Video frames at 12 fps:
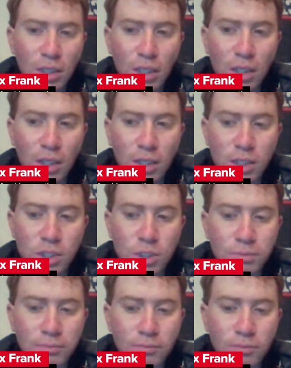
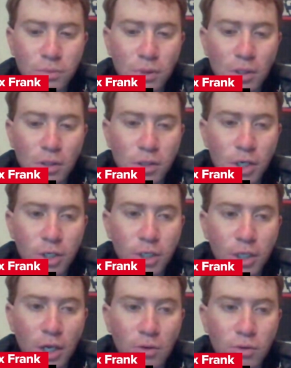and there
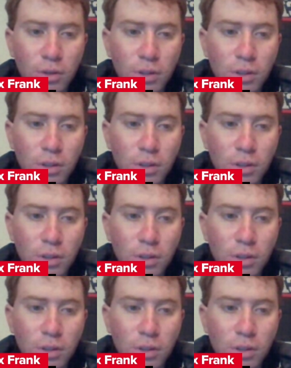you go.